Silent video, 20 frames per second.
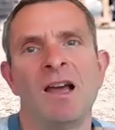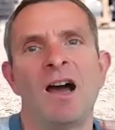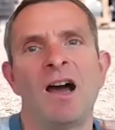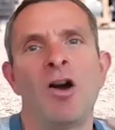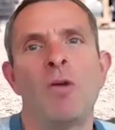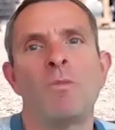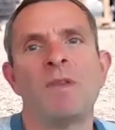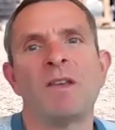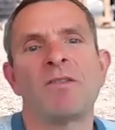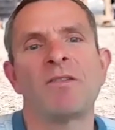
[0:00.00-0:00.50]
I
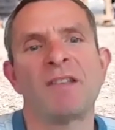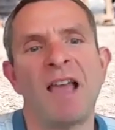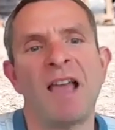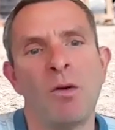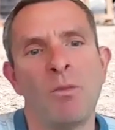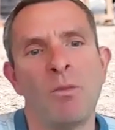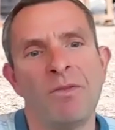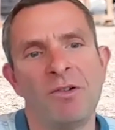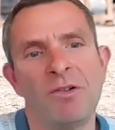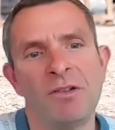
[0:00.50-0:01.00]
hope this was
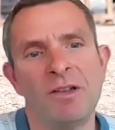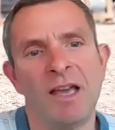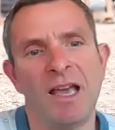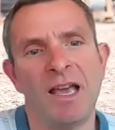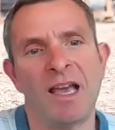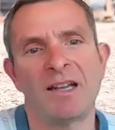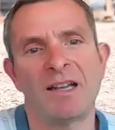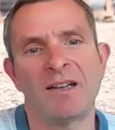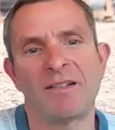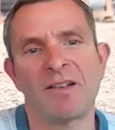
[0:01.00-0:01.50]
helpful,
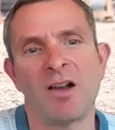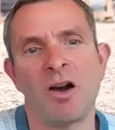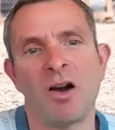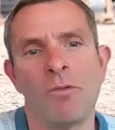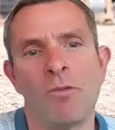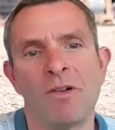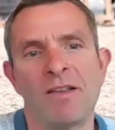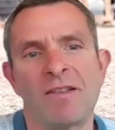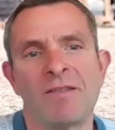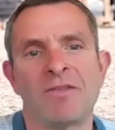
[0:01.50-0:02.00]
and as
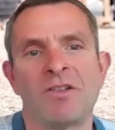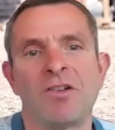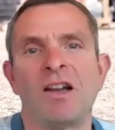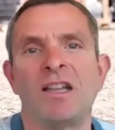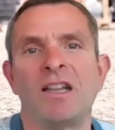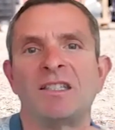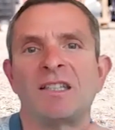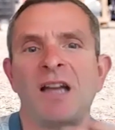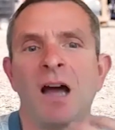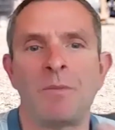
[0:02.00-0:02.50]
always, if there are
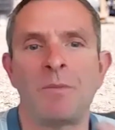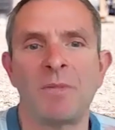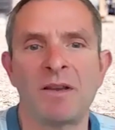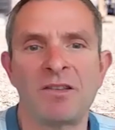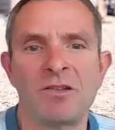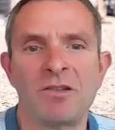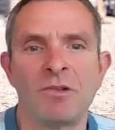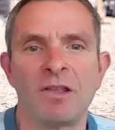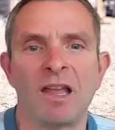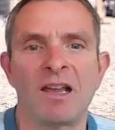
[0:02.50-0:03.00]
any
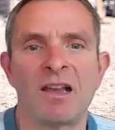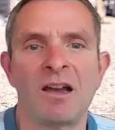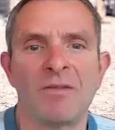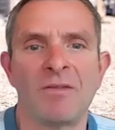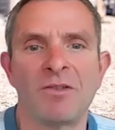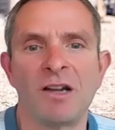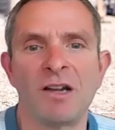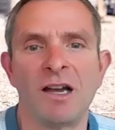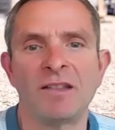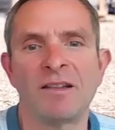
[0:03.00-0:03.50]
topics you would like
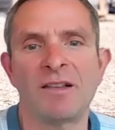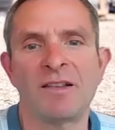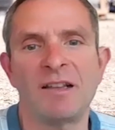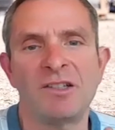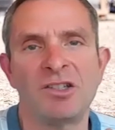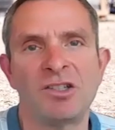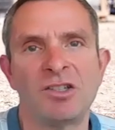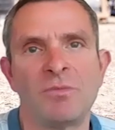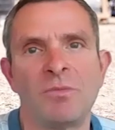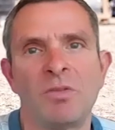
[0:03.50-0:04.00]
covered on the
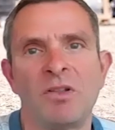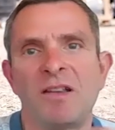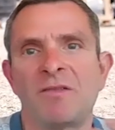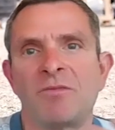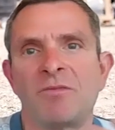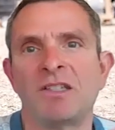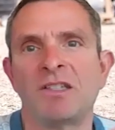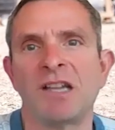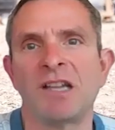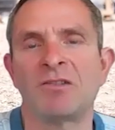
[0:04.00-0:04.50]
Sitch,
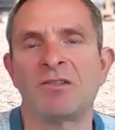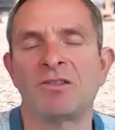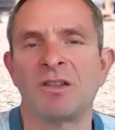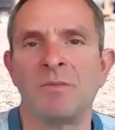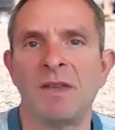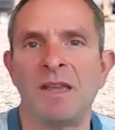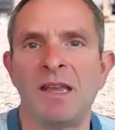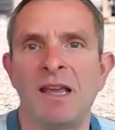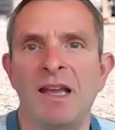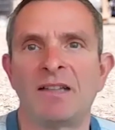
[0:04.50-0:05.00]
please reach out to
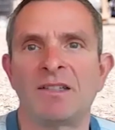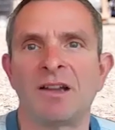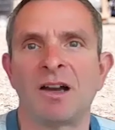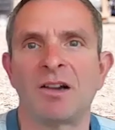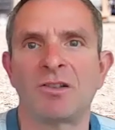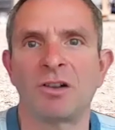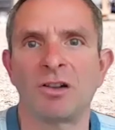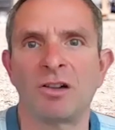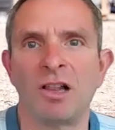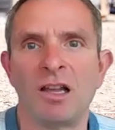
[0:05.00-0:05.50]
me at
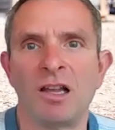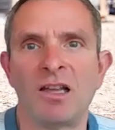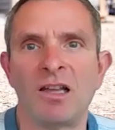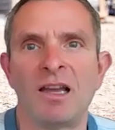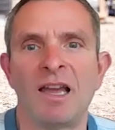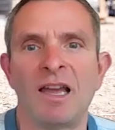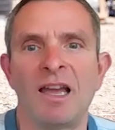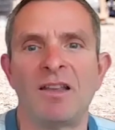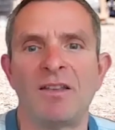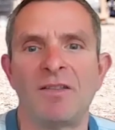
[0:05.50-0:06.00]

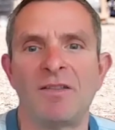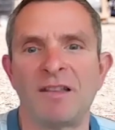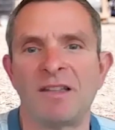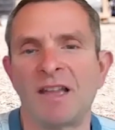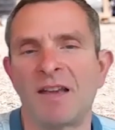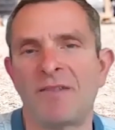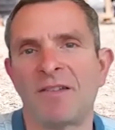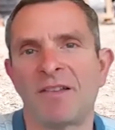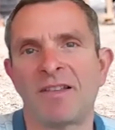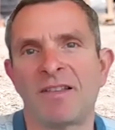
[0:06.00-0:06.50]

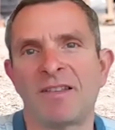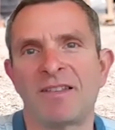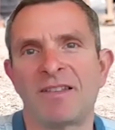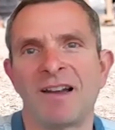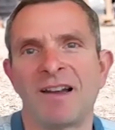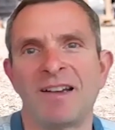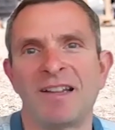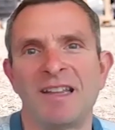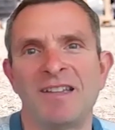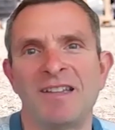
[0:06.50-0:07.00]

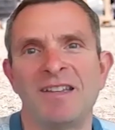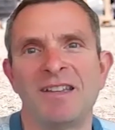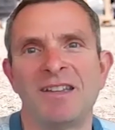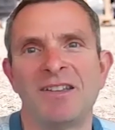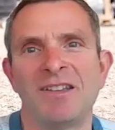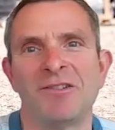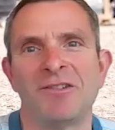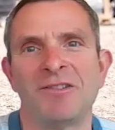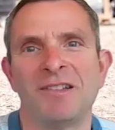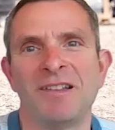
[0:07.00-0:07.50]

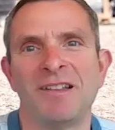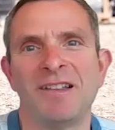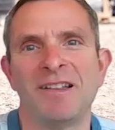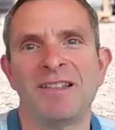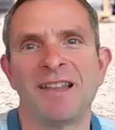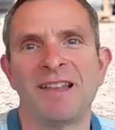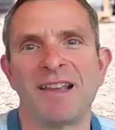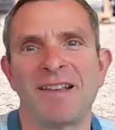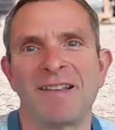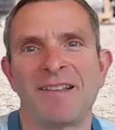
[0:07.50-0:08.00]

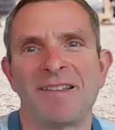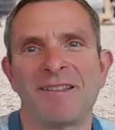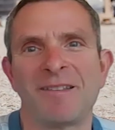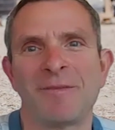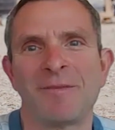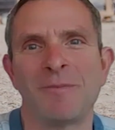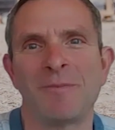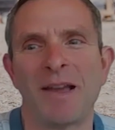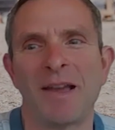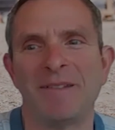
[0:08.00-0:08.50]
drcluck@ucdavis.edu.
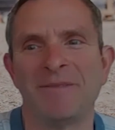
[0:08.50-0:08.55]
Thanks.